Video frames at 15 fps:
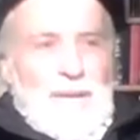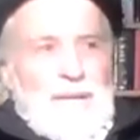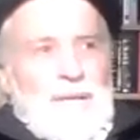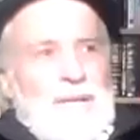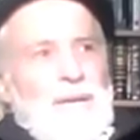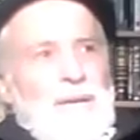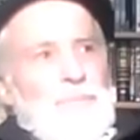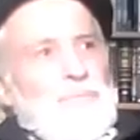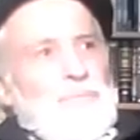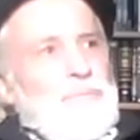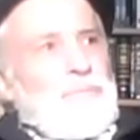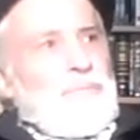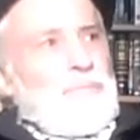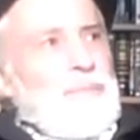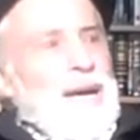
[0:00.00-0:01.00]
Yep.
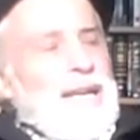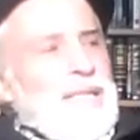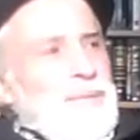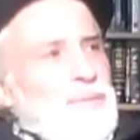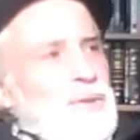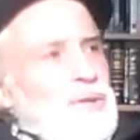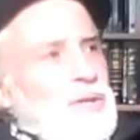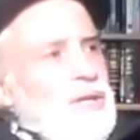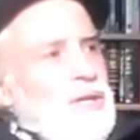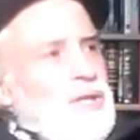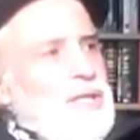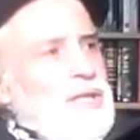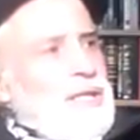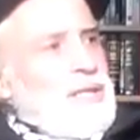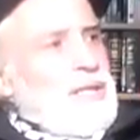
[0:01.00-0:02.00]
Mass
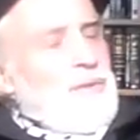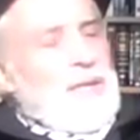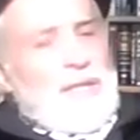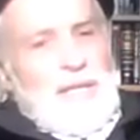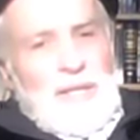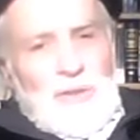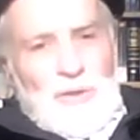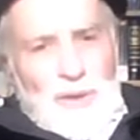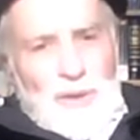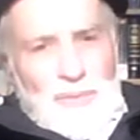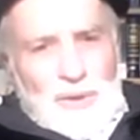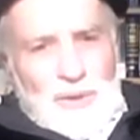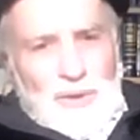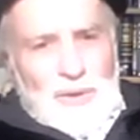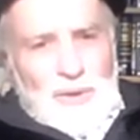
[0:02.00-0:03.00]
production is very
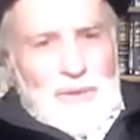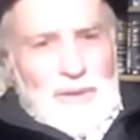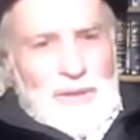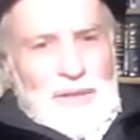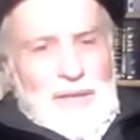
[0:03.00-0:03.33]
entropical,